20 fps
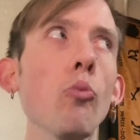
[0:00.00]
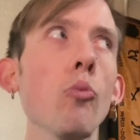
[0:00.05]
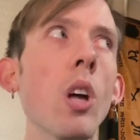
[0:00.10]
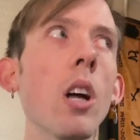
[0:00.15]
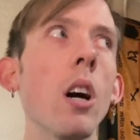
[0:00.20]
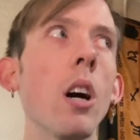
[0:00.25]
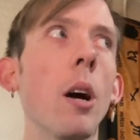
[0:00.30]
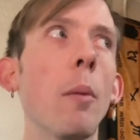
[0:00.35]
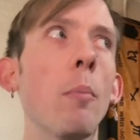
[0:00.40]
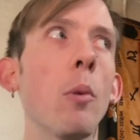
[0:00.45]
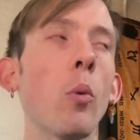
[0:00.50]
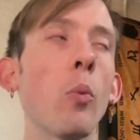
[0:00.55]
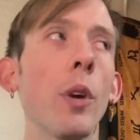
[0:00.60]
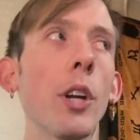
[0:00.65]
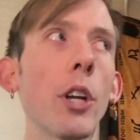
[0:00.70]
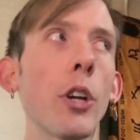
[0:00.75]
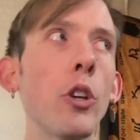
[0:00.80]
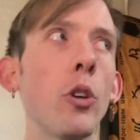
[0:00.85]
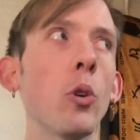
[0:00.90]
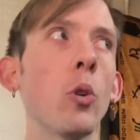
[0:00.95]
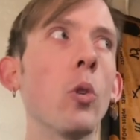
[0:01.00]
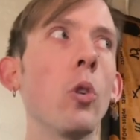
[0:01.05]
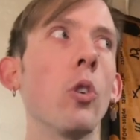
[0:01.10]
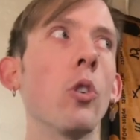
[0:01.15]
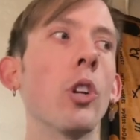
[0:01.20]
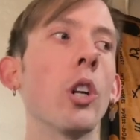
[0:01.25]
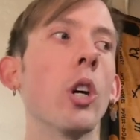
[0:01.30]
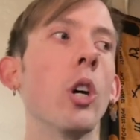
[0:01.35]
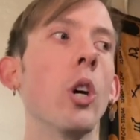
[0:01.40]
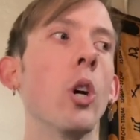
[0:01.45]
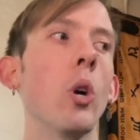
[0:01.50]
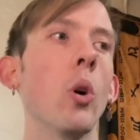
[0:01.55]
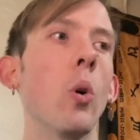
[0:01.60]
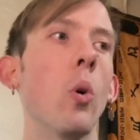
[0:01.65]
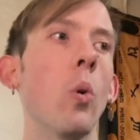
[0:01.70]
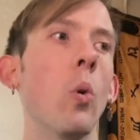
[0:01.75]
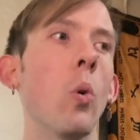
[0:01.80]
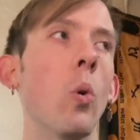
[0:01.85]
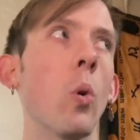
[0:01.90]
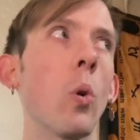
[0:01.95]
ridiculed
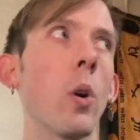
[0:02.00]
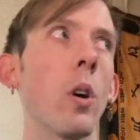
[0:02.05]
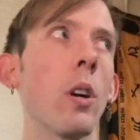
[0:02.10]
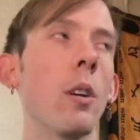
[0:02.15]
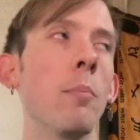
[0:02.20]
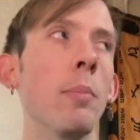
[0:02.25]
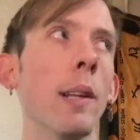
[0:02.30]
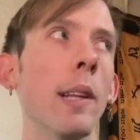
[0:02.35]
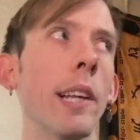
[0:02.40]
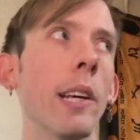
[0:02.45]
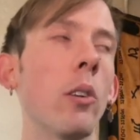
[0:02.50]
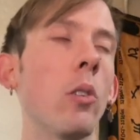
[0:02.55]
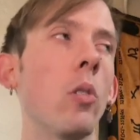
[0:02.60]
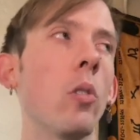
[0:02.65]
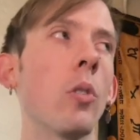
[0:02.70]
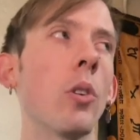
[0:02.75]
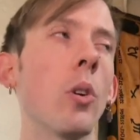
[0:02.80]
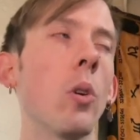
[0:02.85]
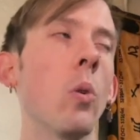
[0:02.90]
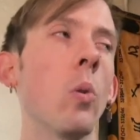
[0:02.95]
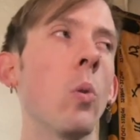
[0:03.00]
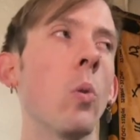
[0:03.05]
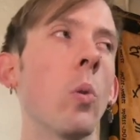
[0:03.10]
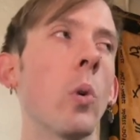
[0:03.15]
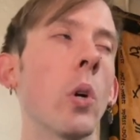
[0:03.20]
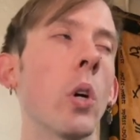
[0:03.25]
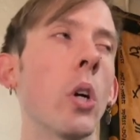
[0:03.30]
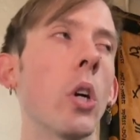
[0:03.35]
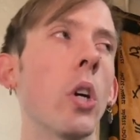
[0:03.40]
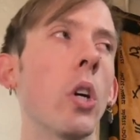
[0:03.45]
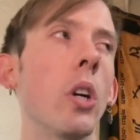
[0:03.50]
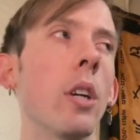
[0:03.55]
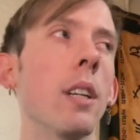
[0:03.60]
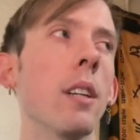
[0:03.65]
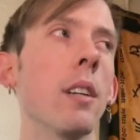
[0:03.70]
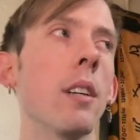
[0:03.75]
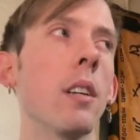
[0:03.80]
or belittled or